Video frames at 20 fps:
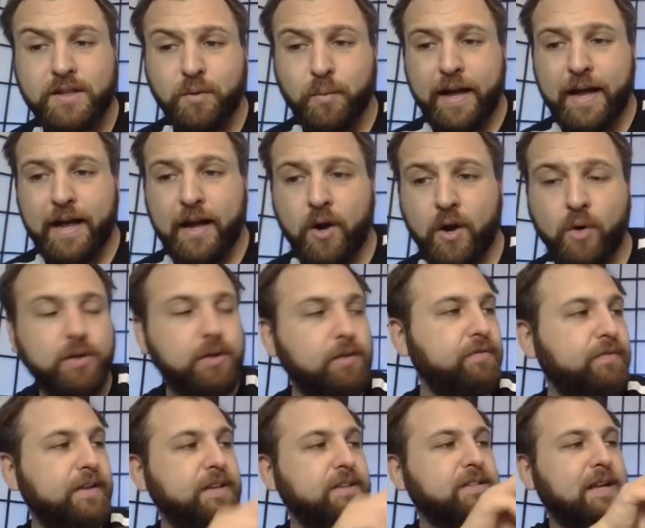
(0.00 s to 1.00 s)
way I hold a
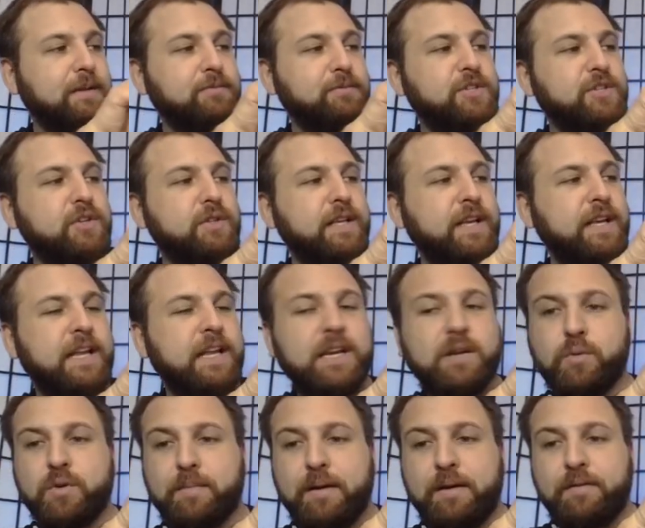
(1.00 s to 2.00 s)
fist, I'm generally hitting
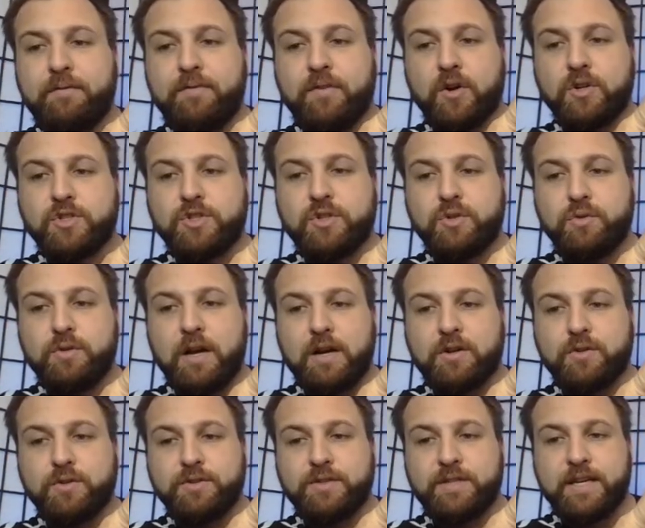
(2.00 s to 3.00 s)
with my first two
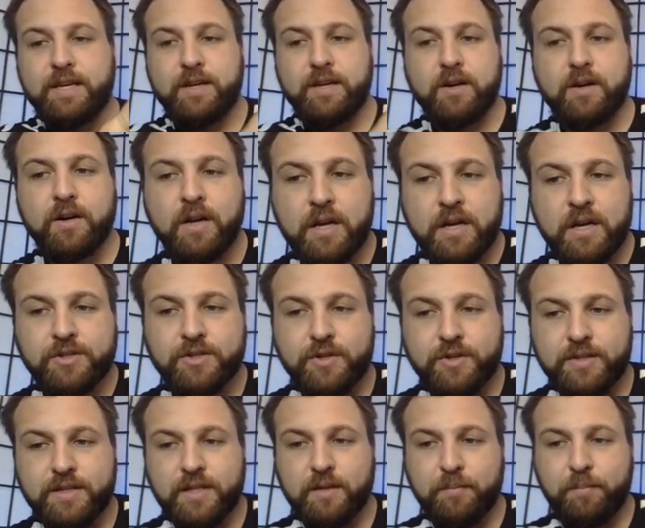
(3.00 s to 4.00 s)
knuckles here. So you
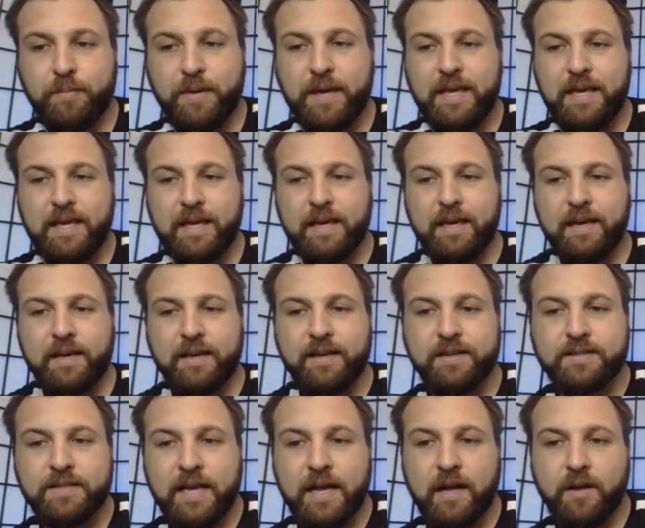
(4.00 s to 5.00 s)
see the pinky
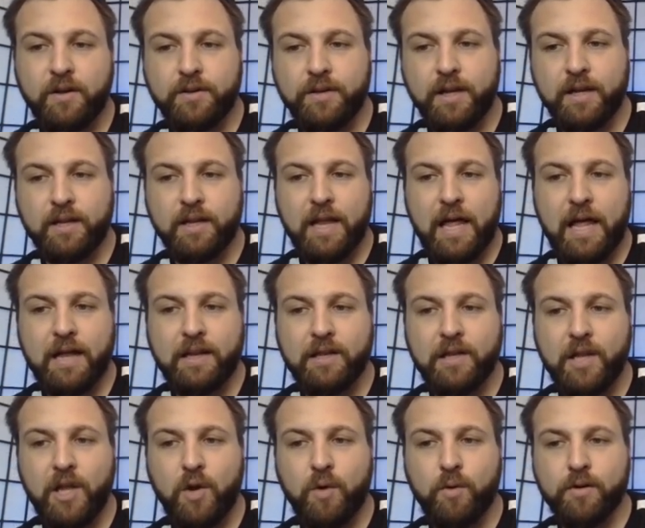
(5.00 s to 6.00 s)
is held a lot
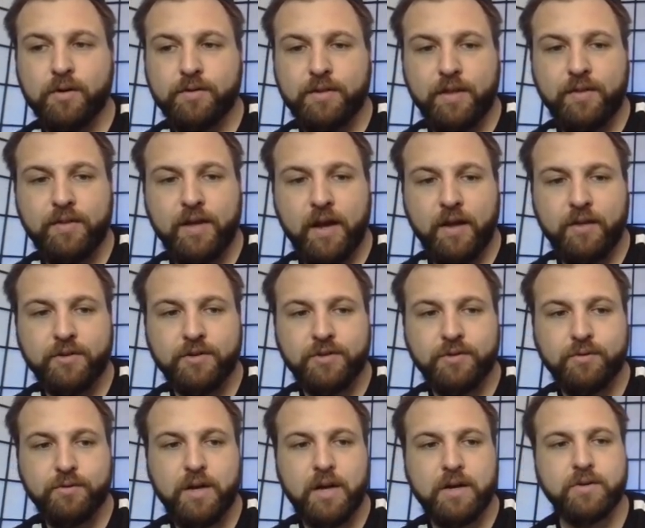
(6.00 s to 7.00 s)
lower than the other
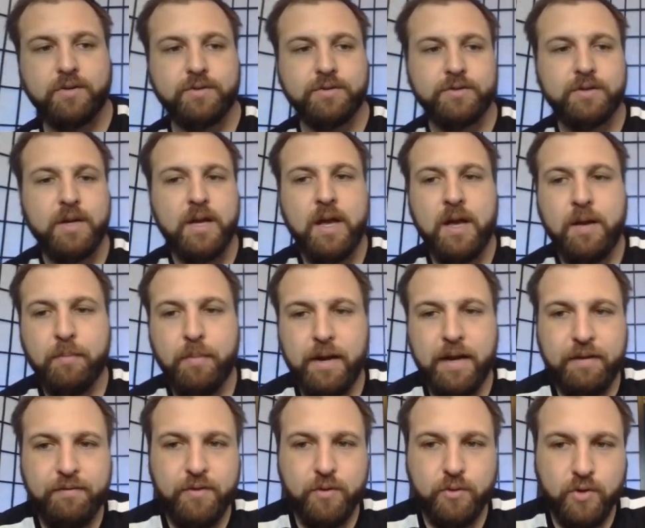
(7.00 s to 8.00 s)
two knuckles. But
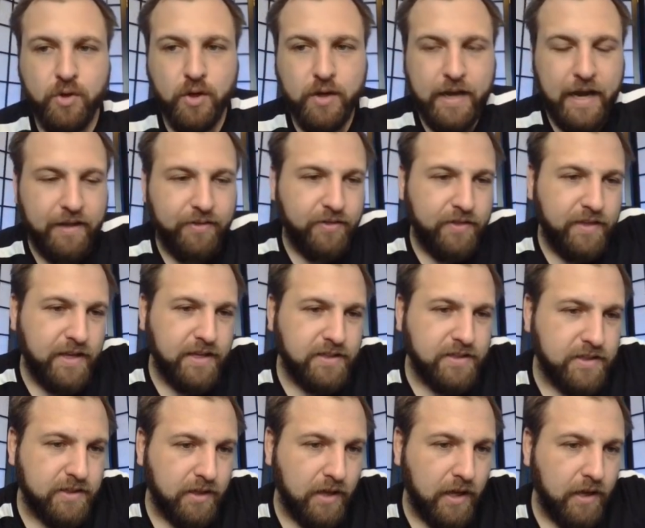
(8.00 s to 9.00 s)
if you look at this
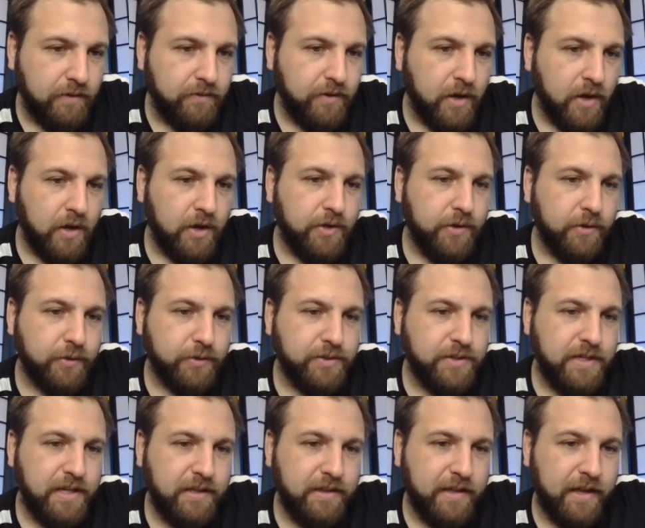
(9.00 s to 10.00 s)
glove, you'll
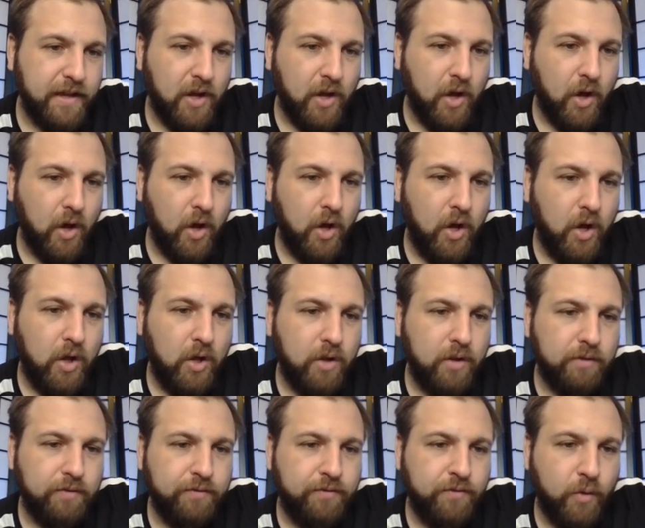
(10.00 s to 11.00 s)
see that
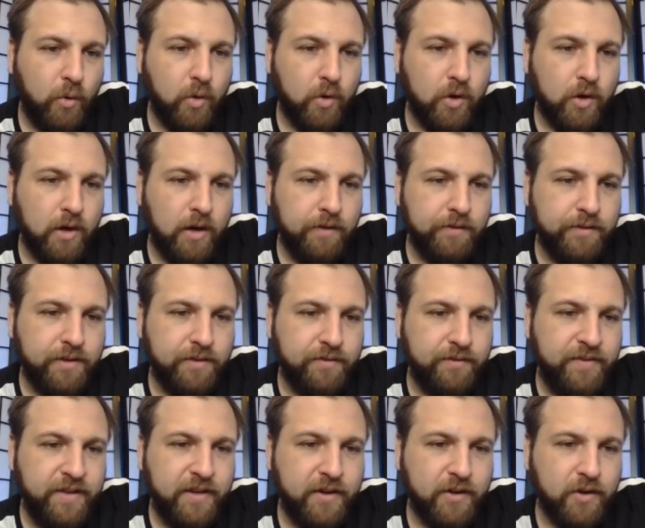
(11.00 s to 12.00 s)
all four of the
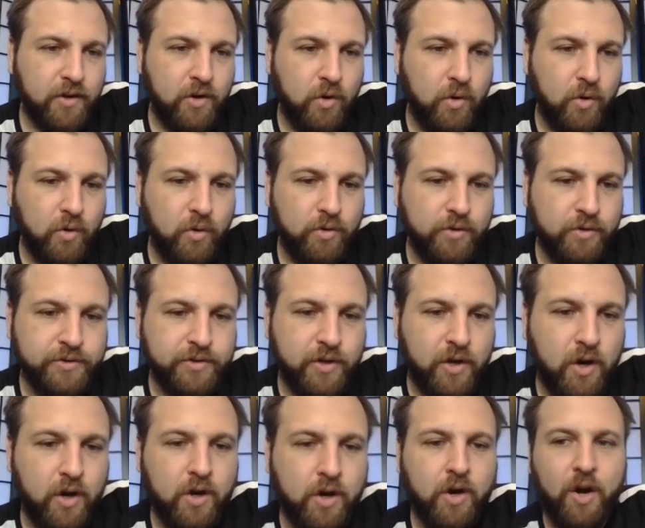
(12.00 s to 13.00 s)
finger holes
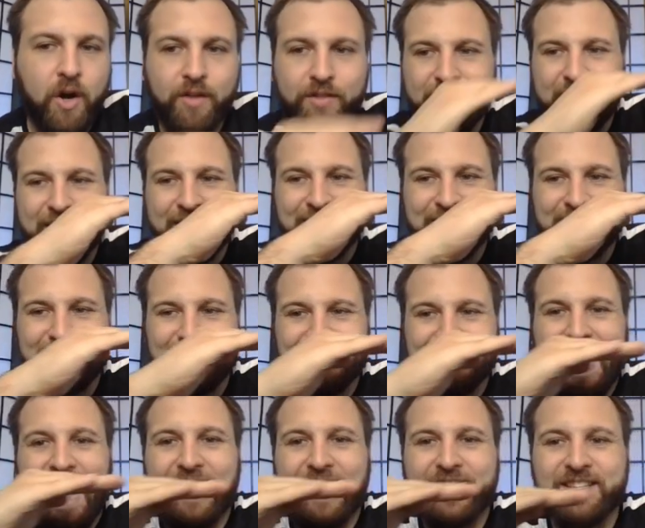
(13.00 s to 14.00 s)
are on the
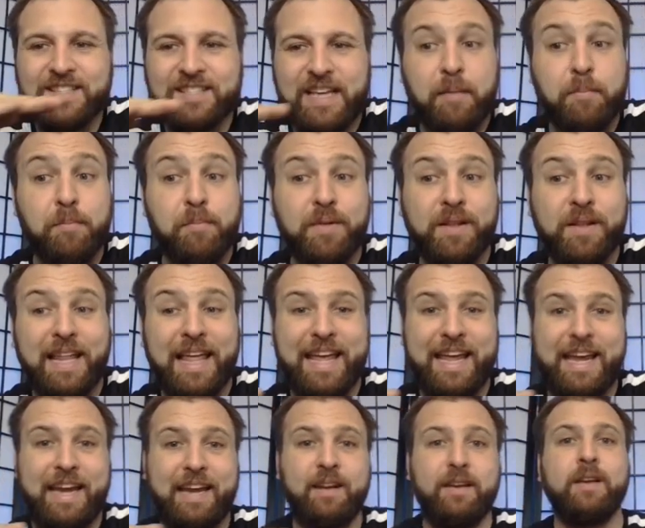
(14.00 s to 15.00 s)
exact same
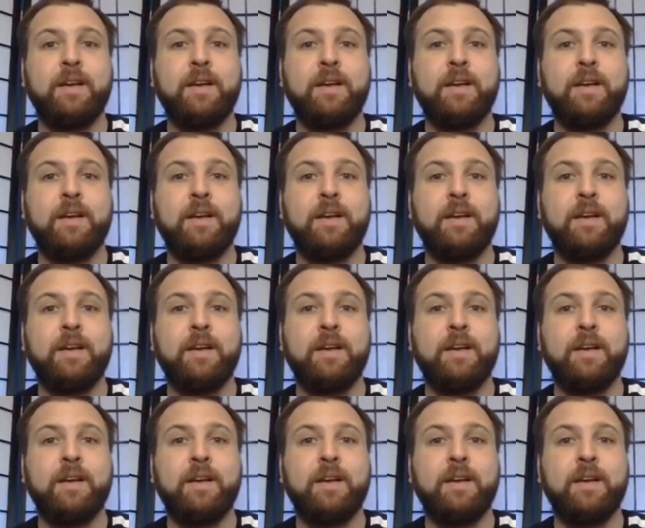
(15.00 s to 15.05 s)
plane.